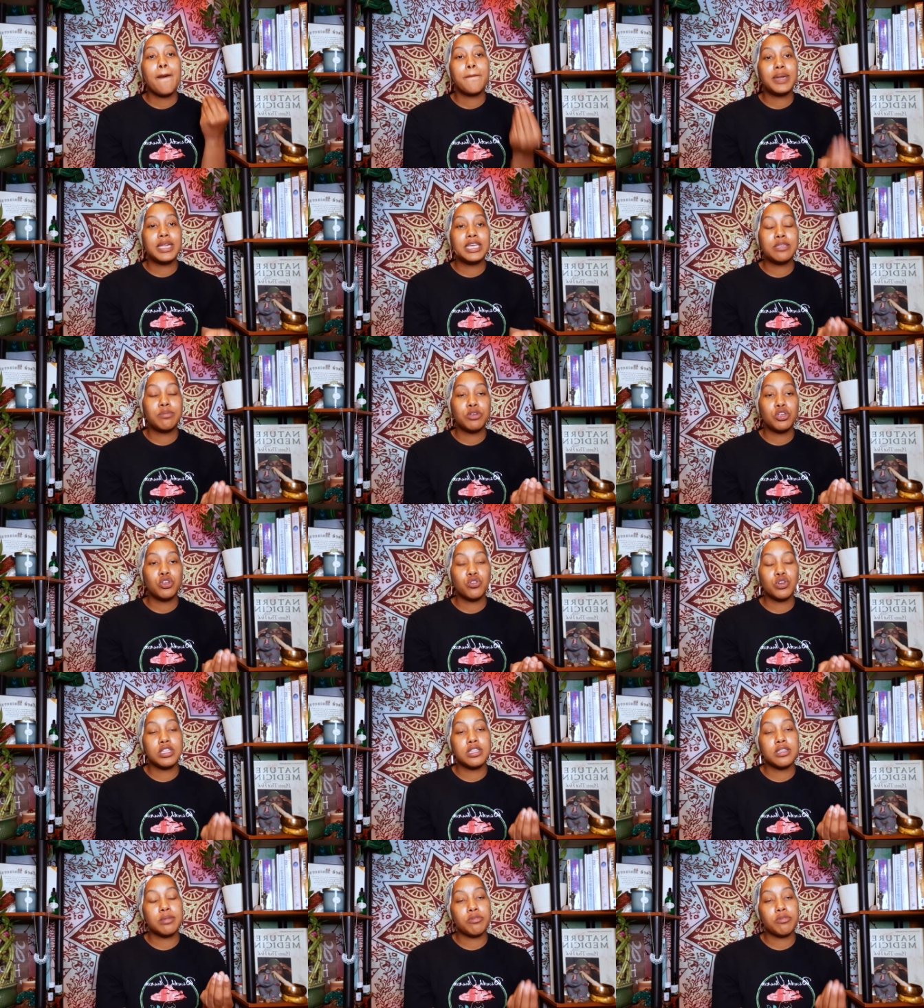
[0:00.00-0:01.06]
please be sure
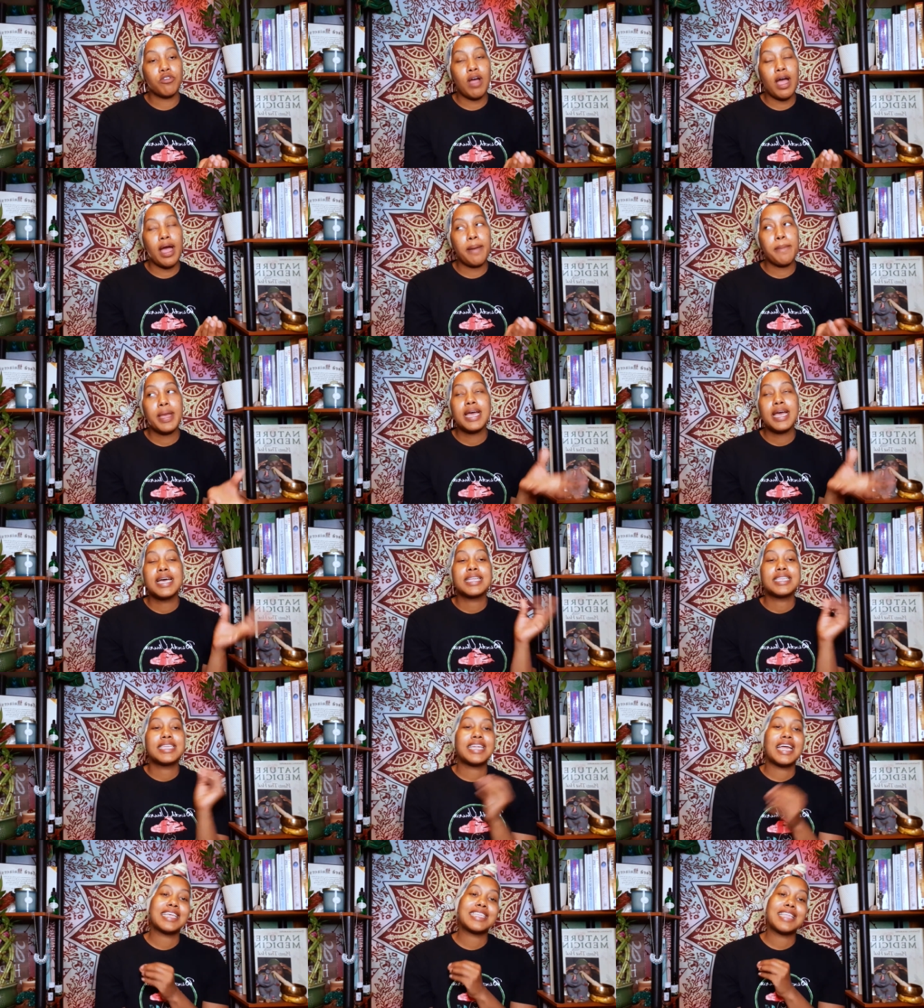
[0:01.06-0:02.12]
to subscribe.
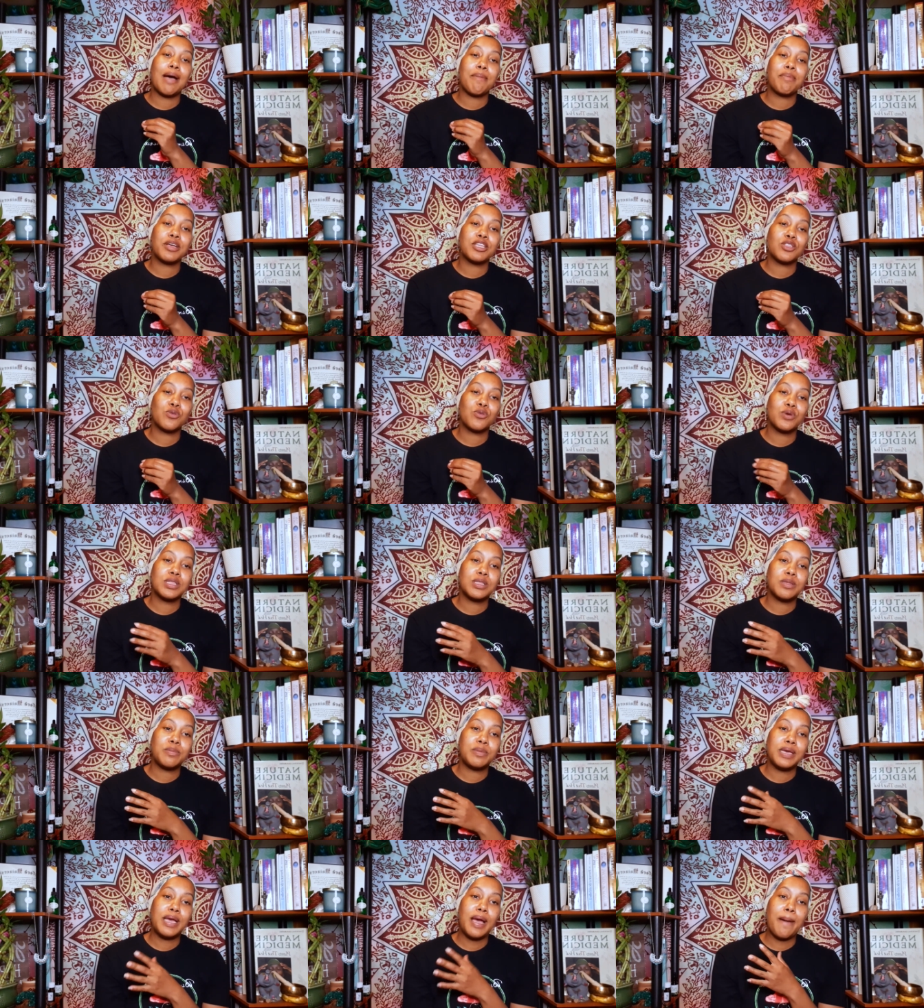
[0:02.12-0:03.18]
Today's topic is going to
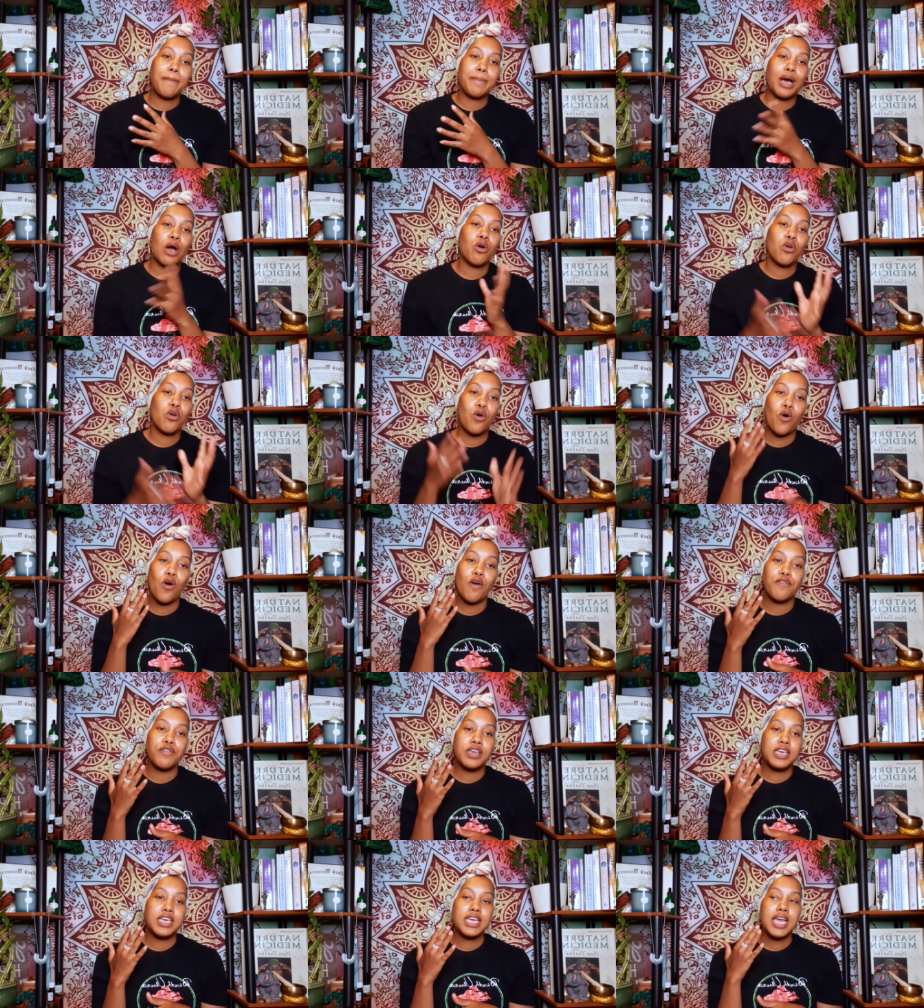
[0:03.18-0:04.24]
be about
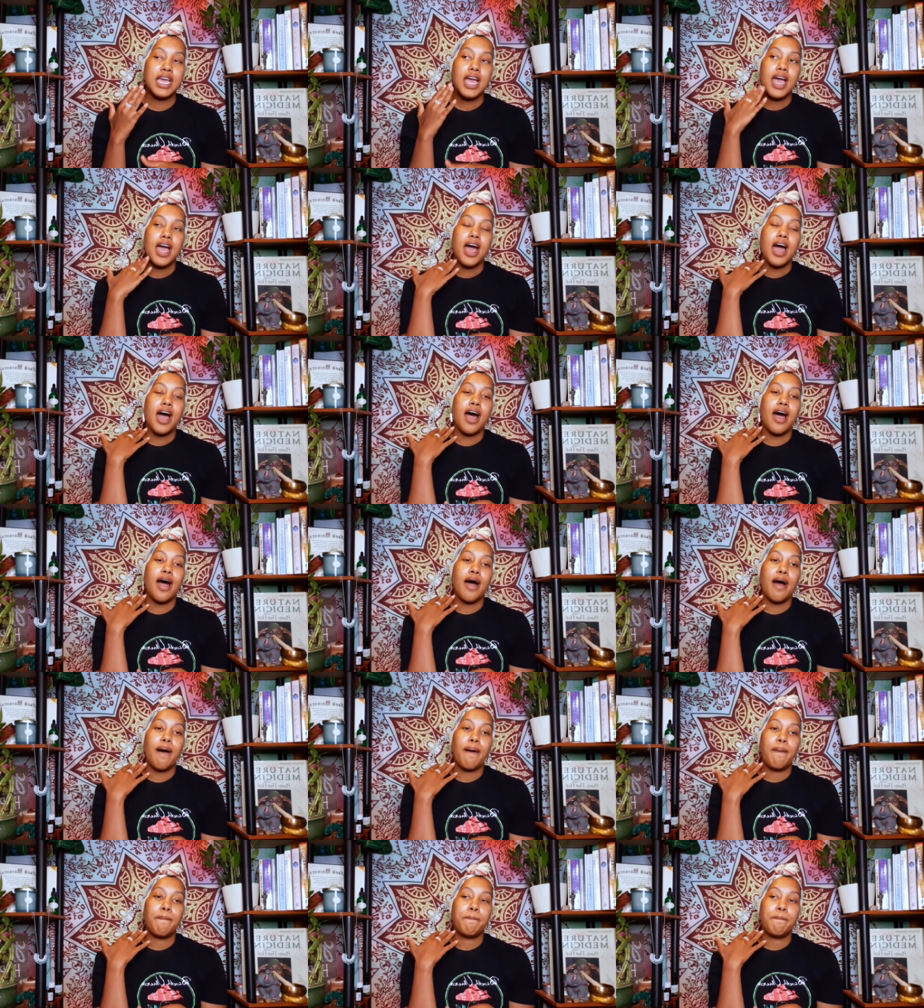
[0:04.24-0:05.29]
coffee
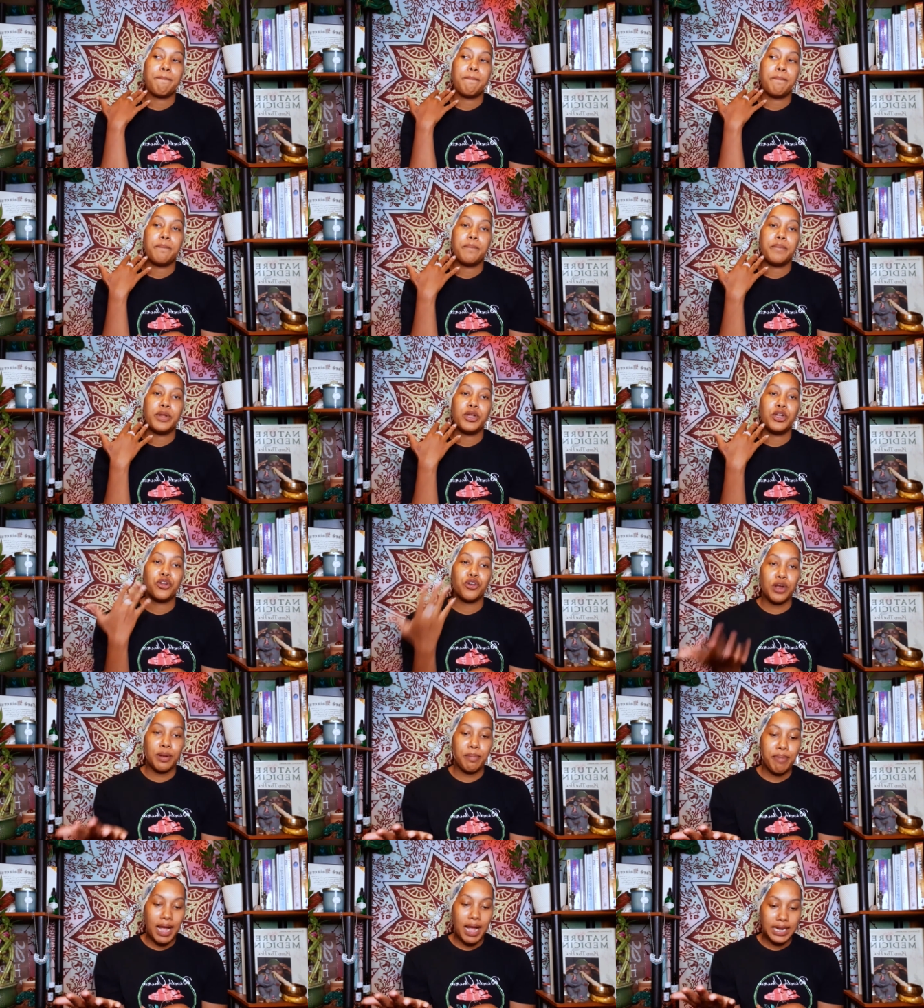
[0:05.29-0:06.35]
um,
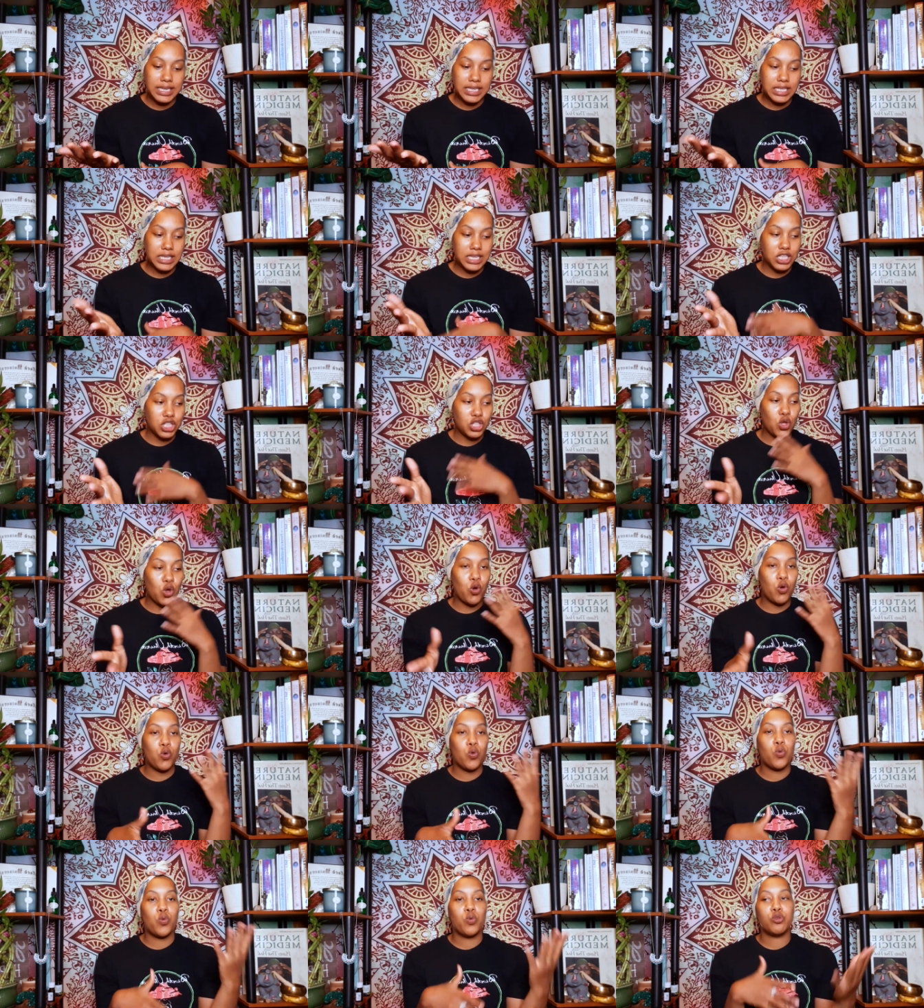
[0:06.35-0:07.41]
during pregnancy.
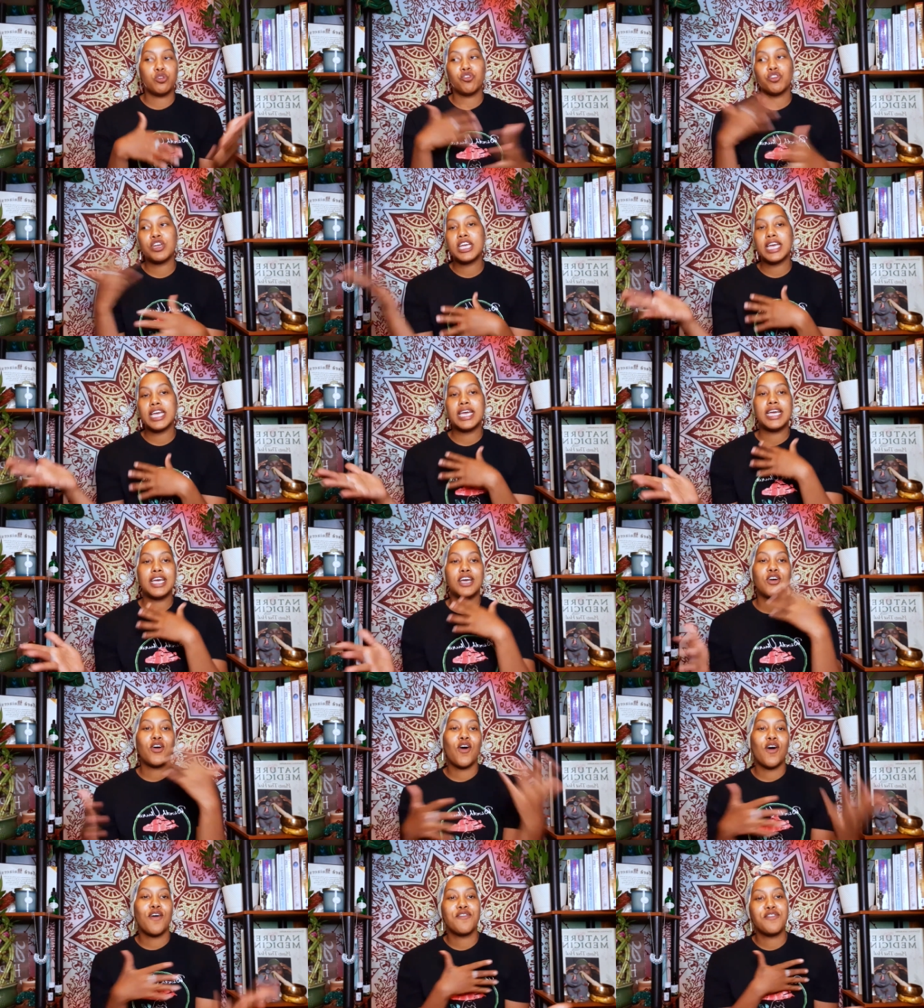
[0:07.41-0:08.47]
So drinking
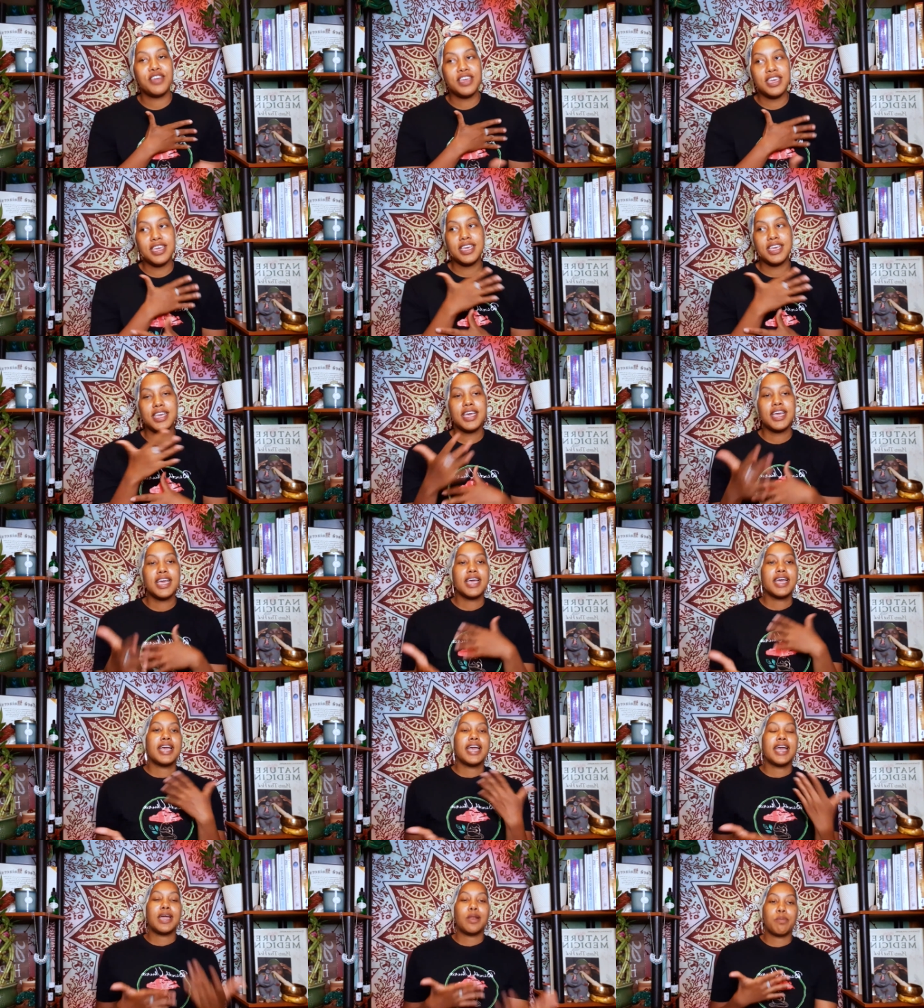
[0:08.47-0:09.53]
coffee
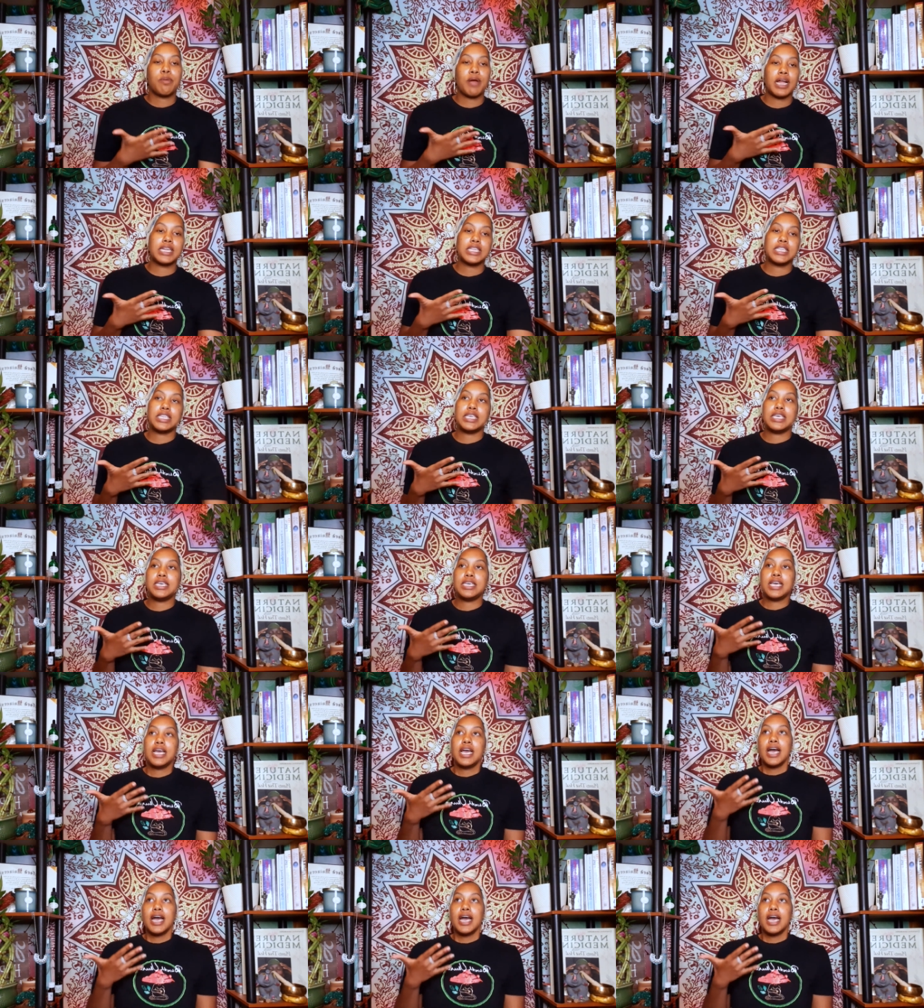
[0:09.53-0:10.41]
in pregnancy.